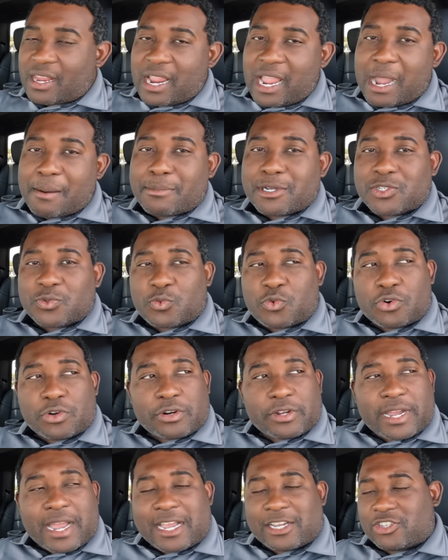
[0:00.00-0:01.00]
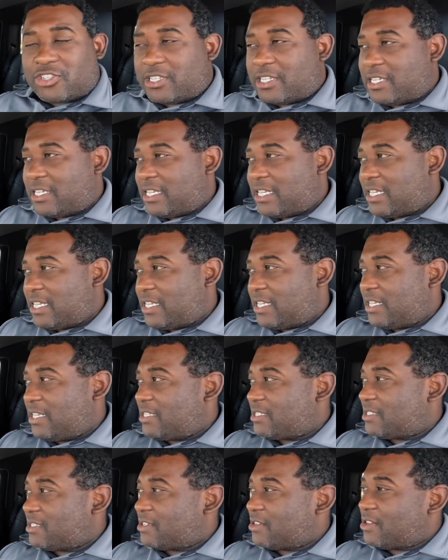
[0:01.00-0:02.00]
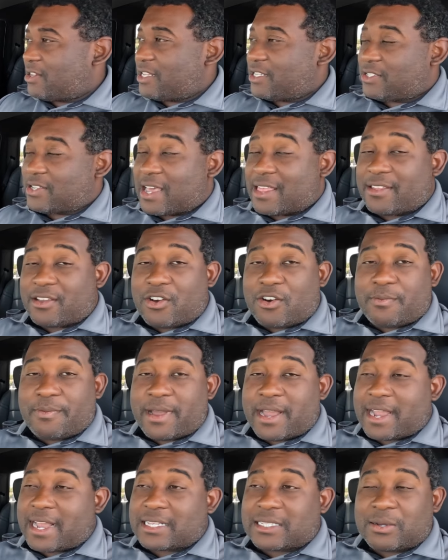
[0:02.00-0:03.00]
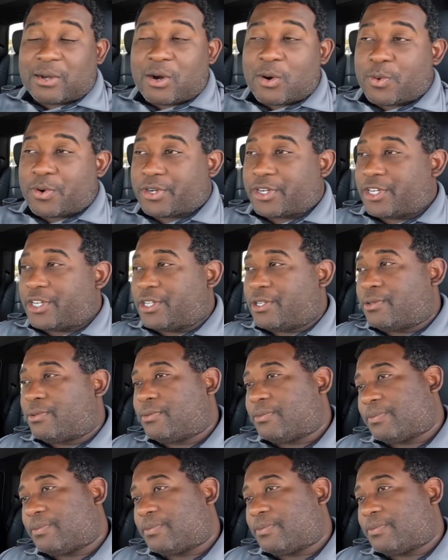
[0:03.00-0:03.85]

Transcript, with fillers: how much water it actually needs, and all that. So I had to go back. I got some homework to do,